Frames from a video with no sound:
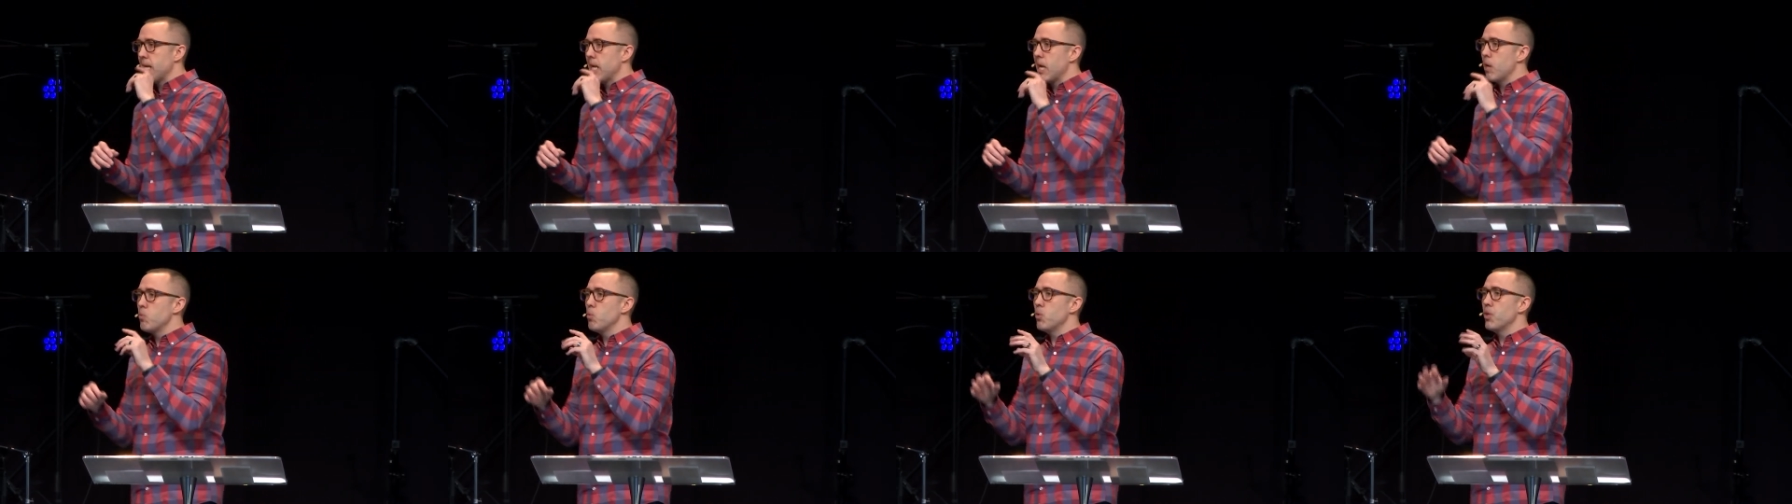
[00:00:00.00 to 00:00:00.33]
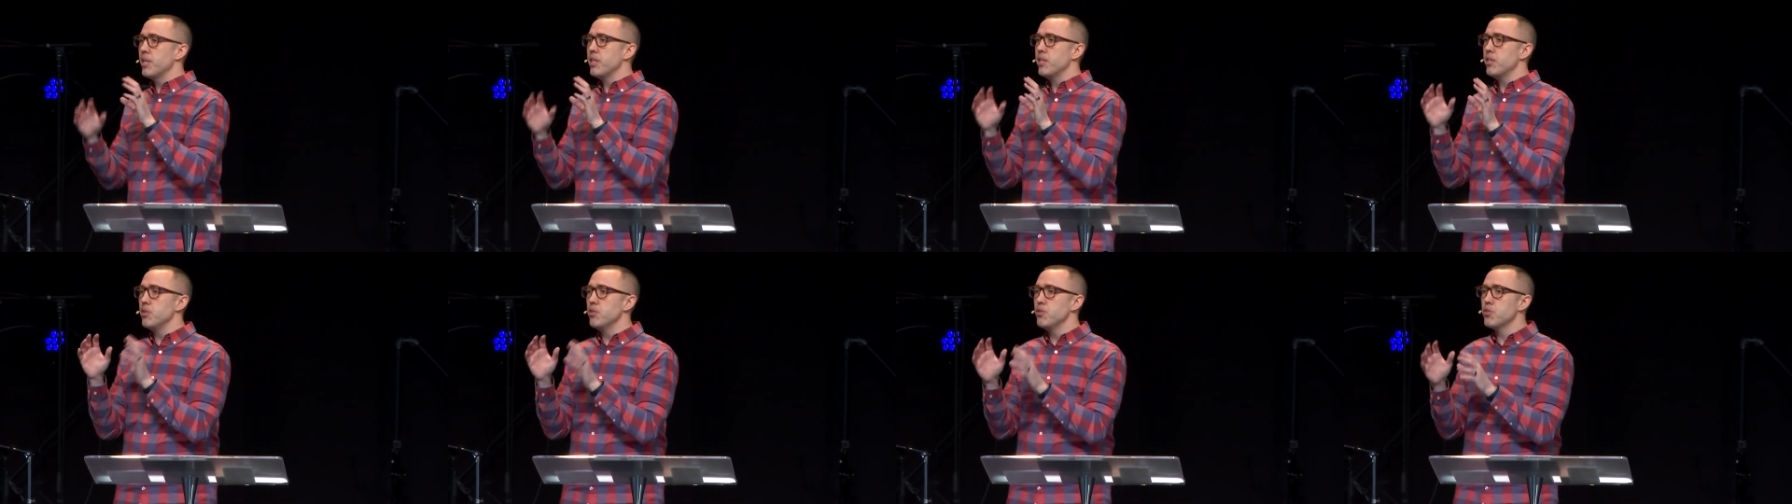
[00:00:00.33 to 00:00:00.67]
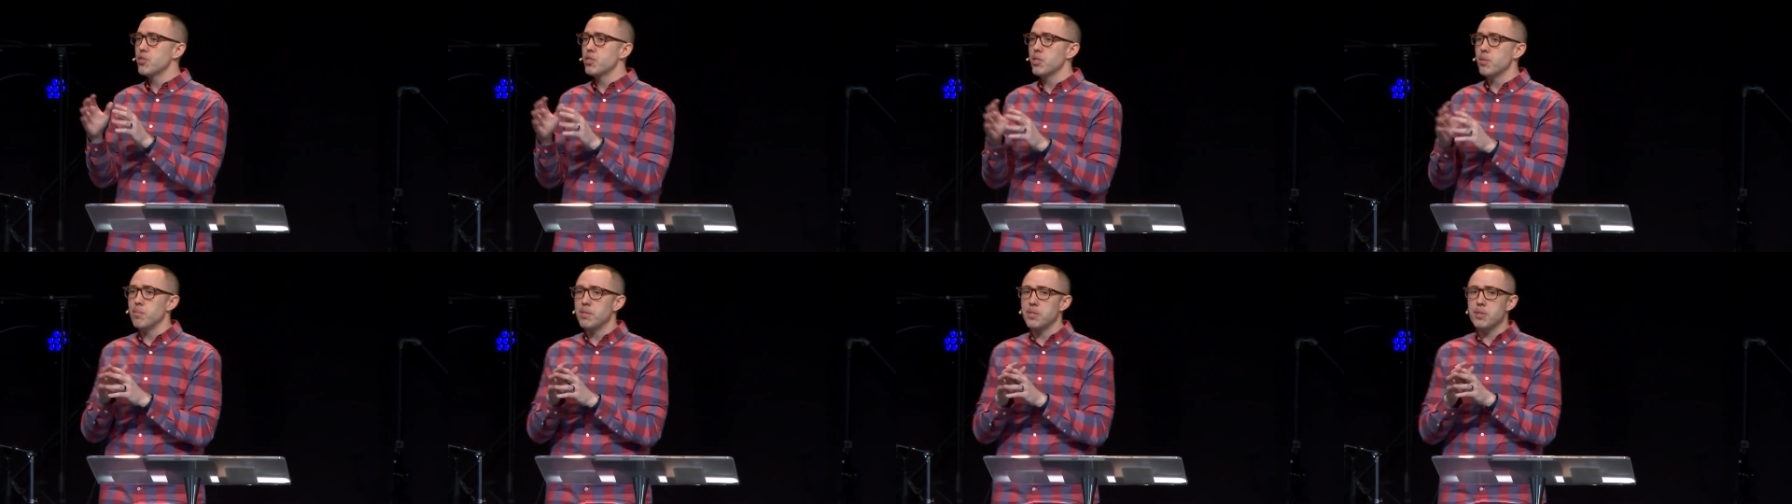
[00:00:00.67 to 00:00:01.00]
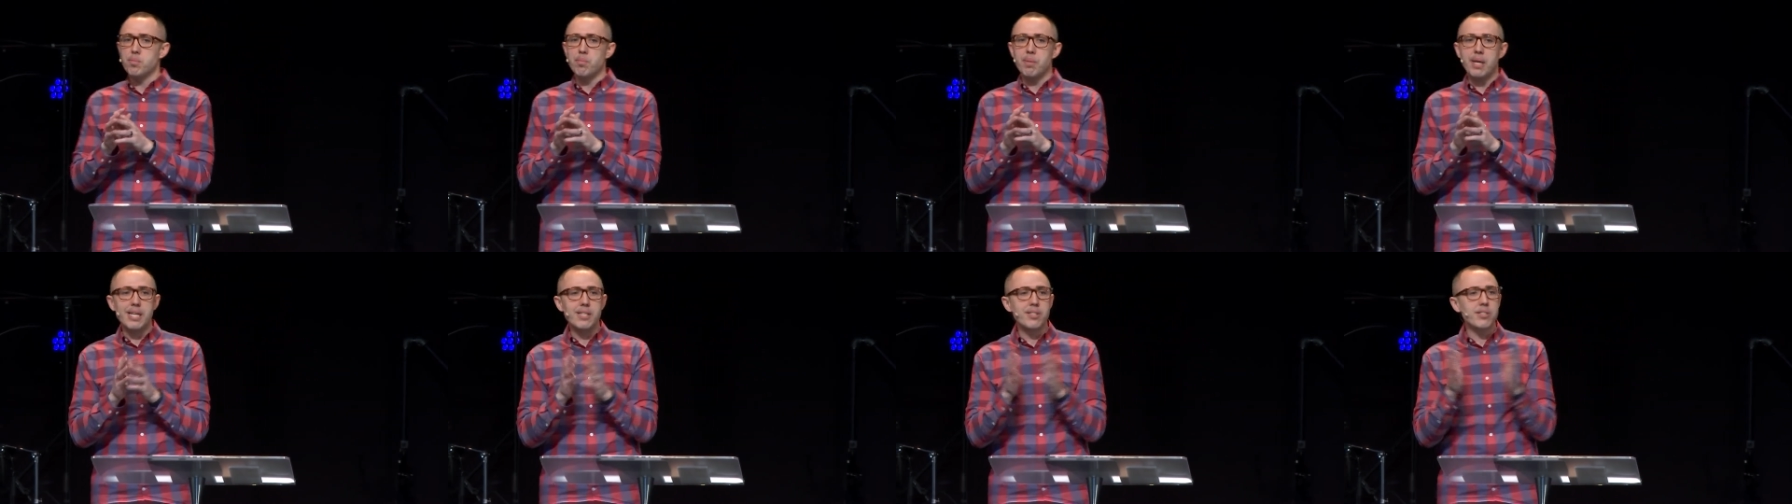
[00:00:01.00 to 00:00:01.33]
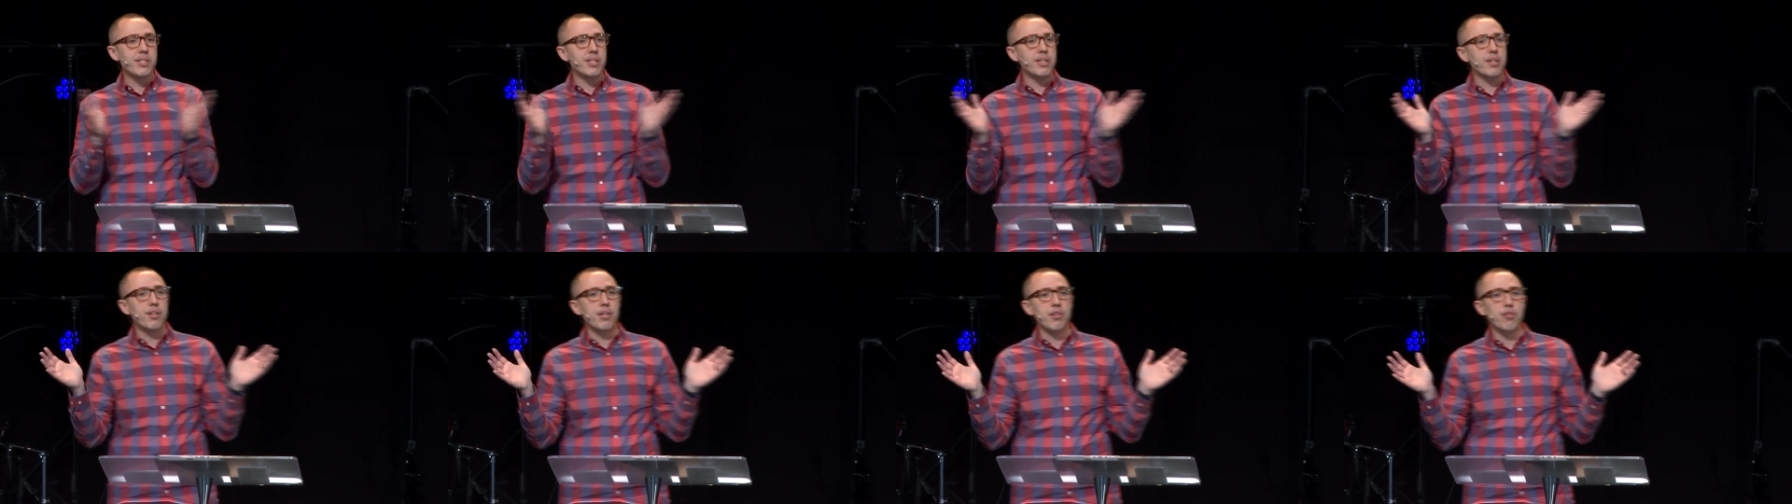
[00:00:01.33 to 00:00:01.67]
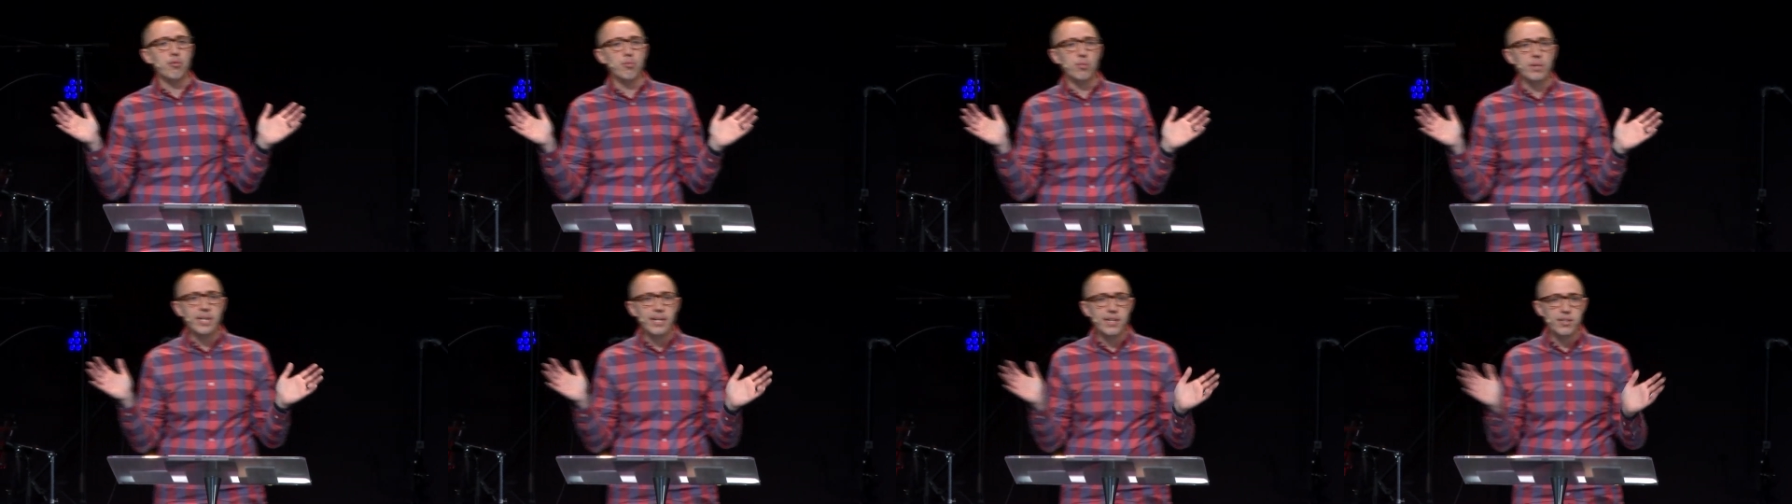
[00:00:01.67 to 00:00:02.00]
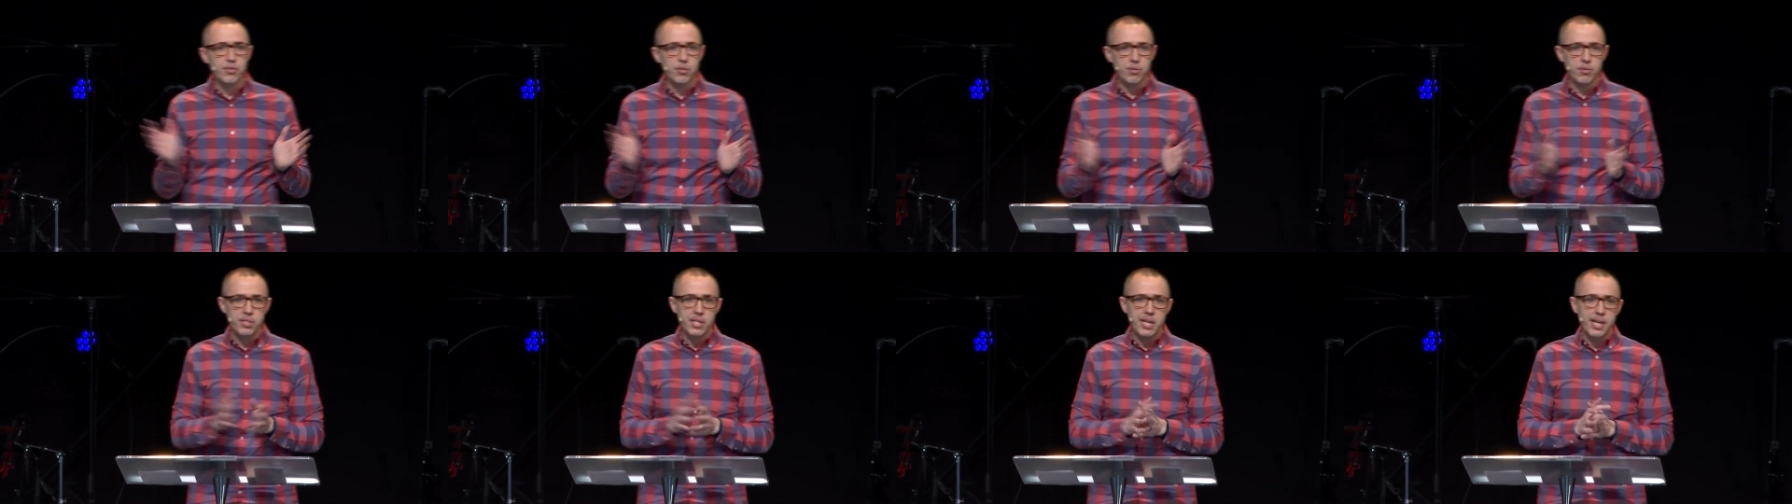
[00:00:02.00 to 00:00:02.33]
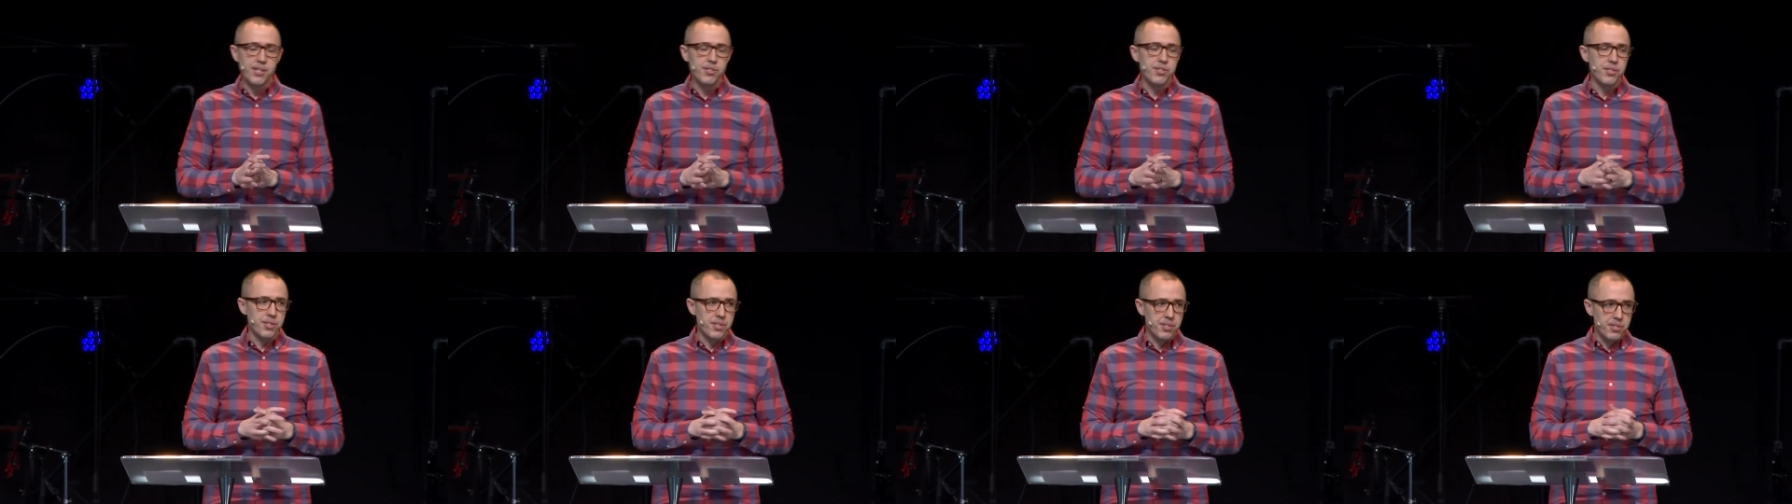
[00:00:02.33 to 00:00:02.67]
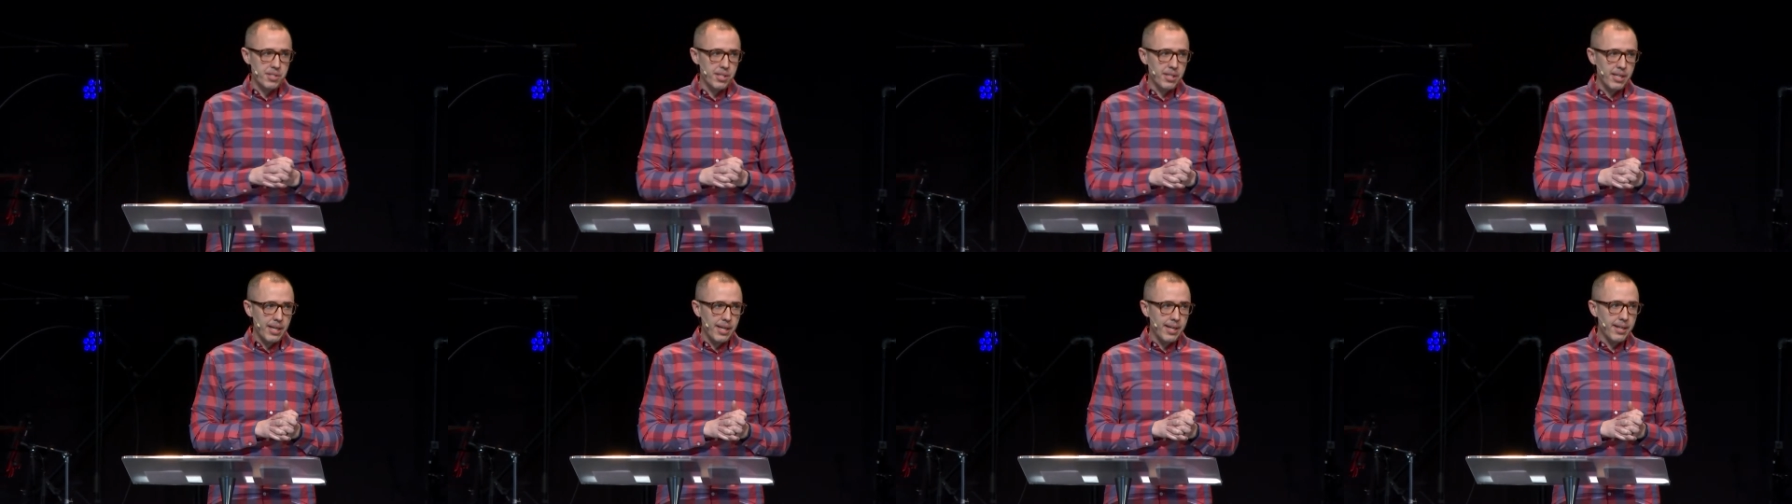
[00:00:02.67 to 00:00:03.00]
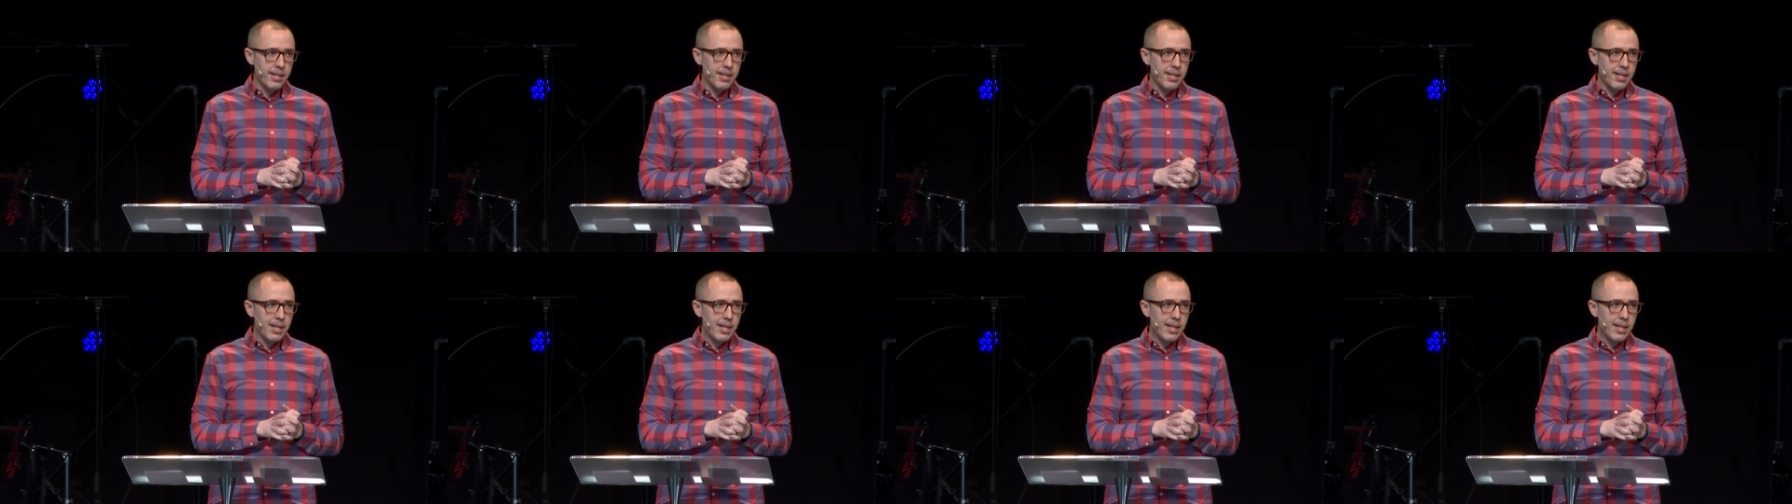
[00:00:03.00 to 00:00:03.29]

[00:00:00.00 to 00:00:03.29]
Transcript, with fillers: and I want to use them as basically three exhortations today.